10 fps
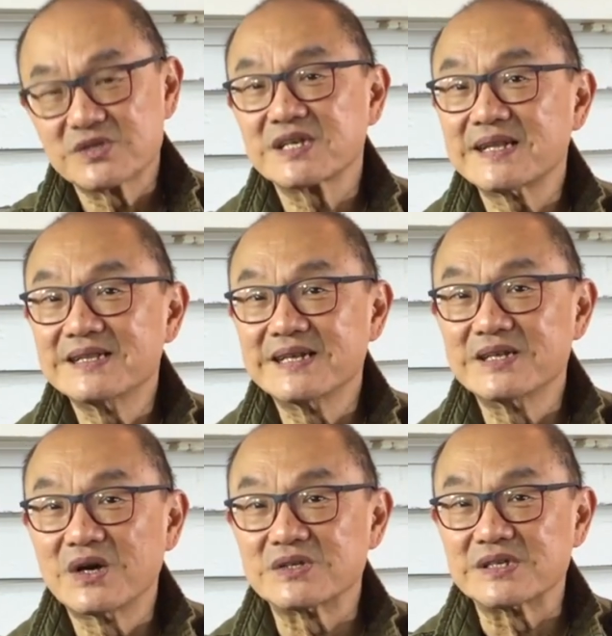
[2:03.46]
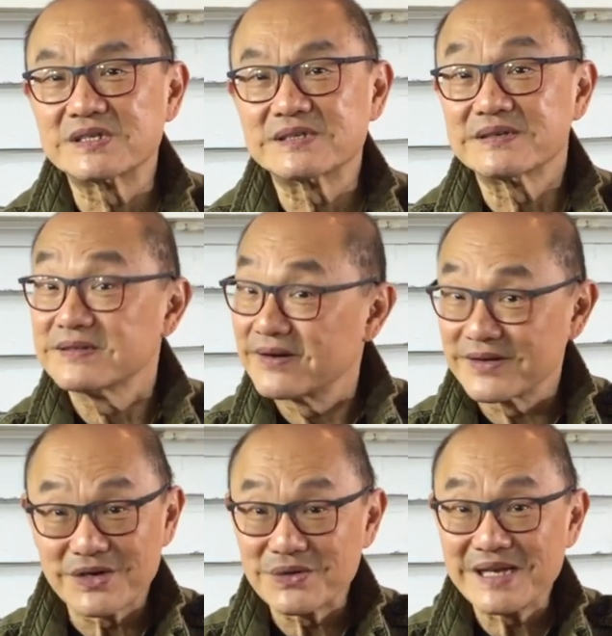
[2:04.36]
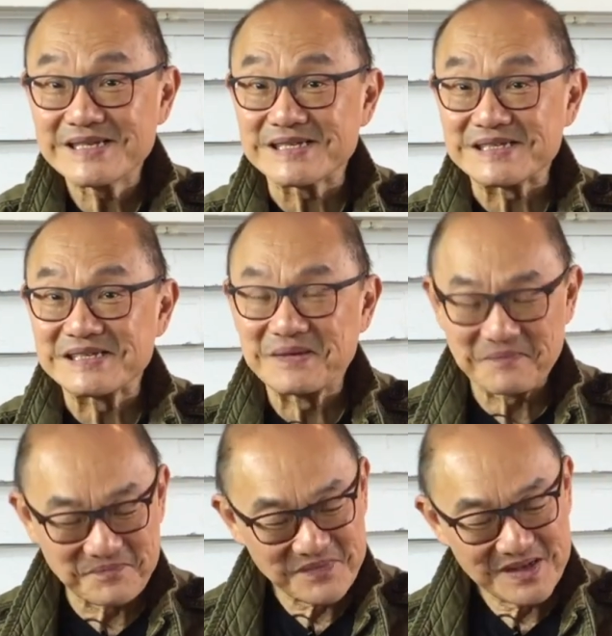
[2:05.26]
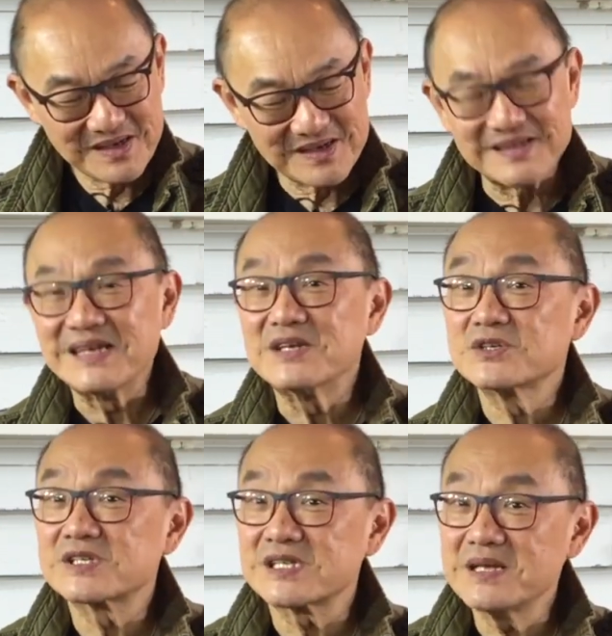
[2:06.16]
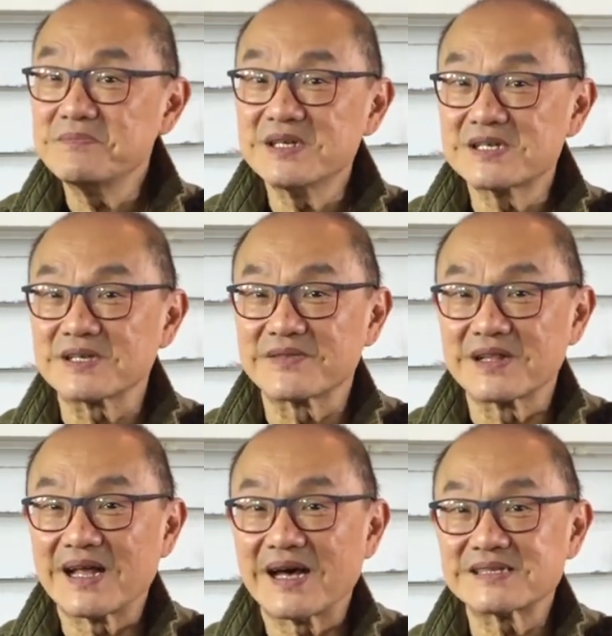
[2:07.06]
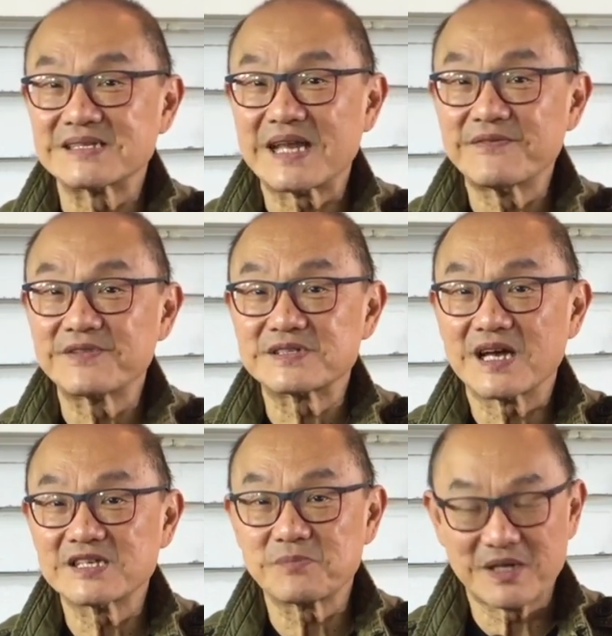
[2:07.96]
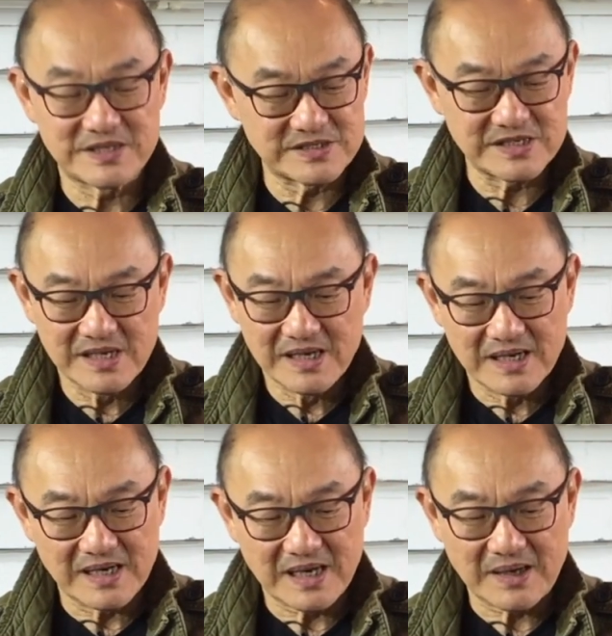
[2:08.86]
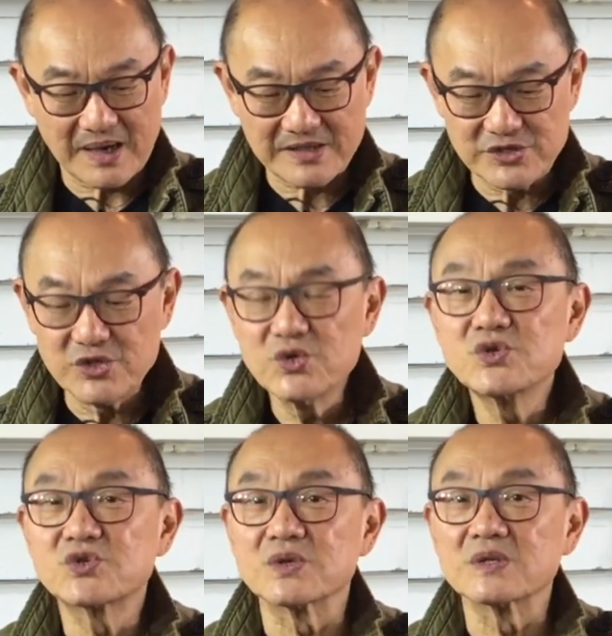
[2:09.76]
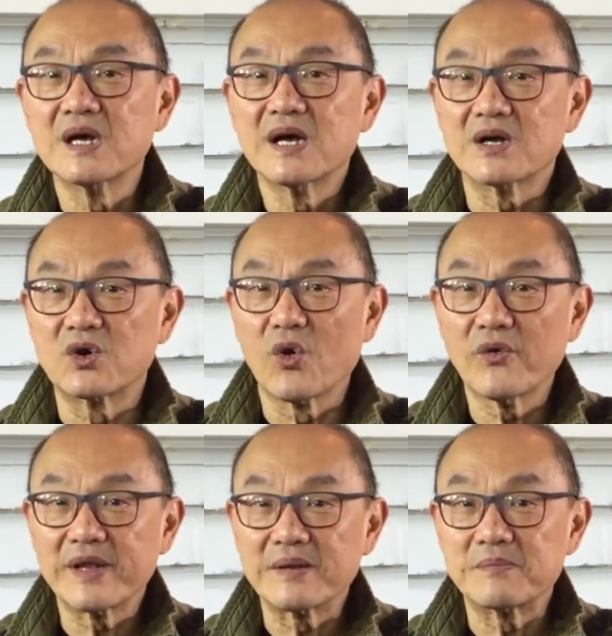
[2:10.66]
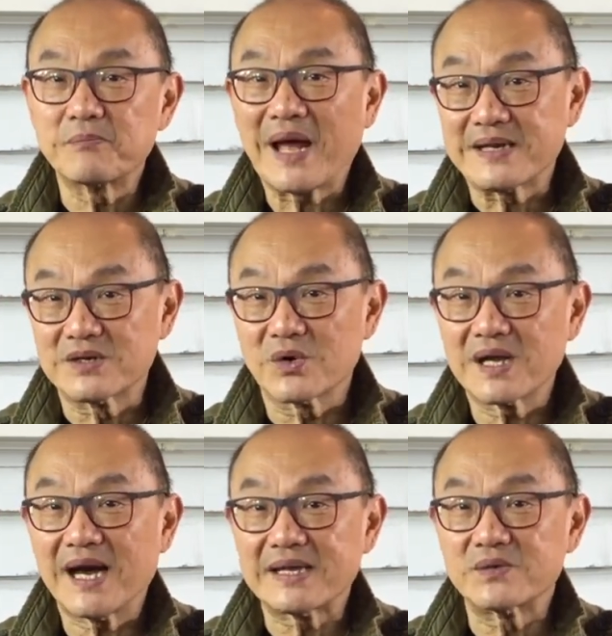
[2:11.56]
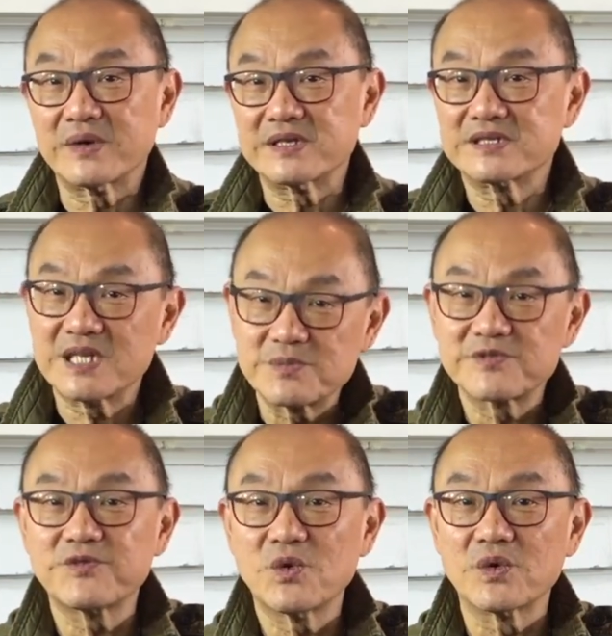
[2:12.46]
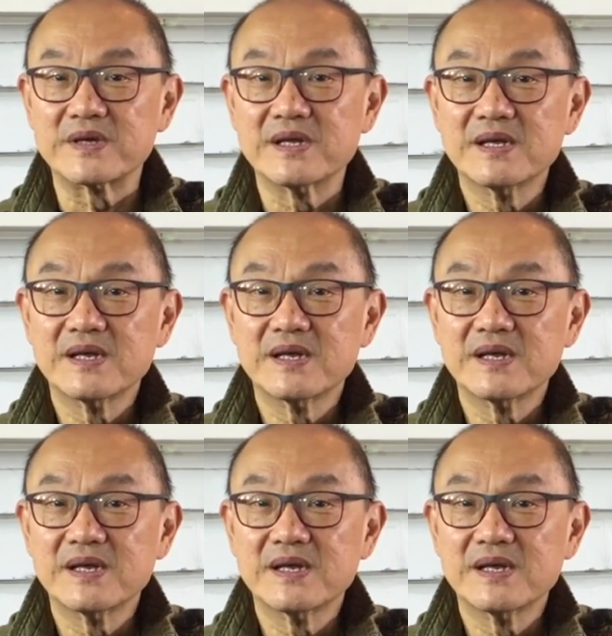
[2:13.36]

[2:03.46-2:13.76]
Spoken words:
suddenly notice there are no laces. The slimness of the last is emphasized by this unusual goring pattern or cut where it tips forward